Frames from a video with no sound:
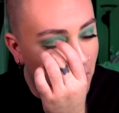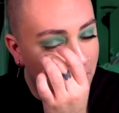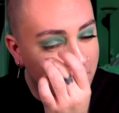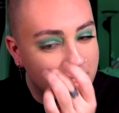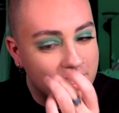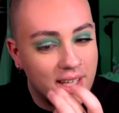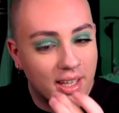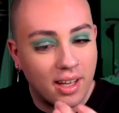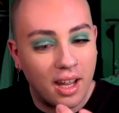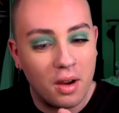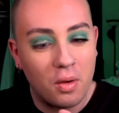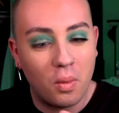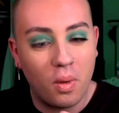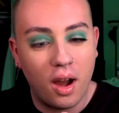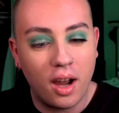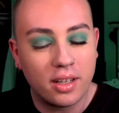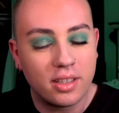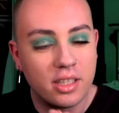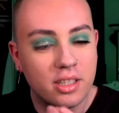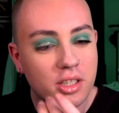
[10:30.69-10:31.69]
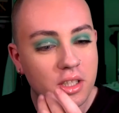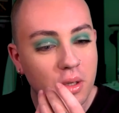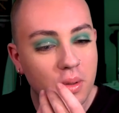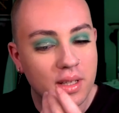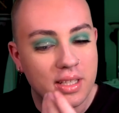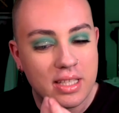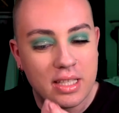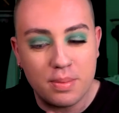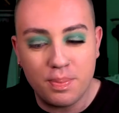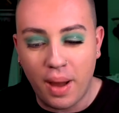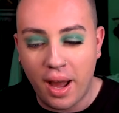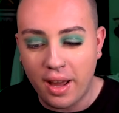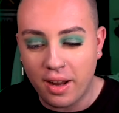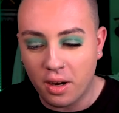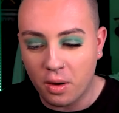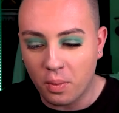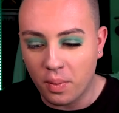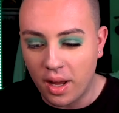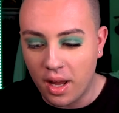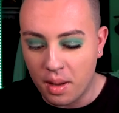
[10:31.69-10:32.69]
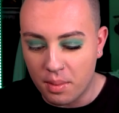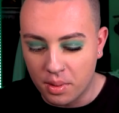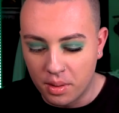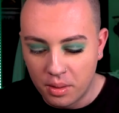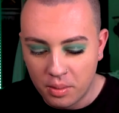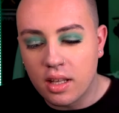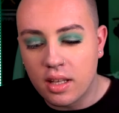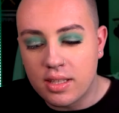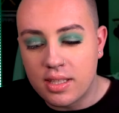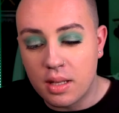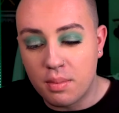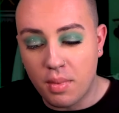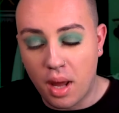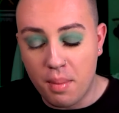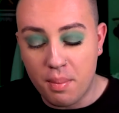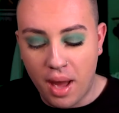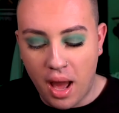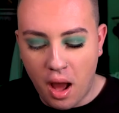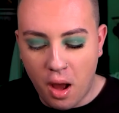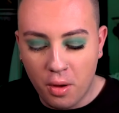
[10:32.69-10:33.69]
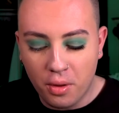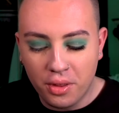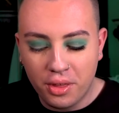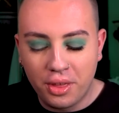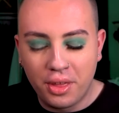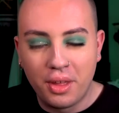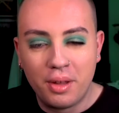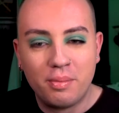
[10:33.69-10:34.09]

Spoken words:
it's like I walked into a spider web. It's in my mouth.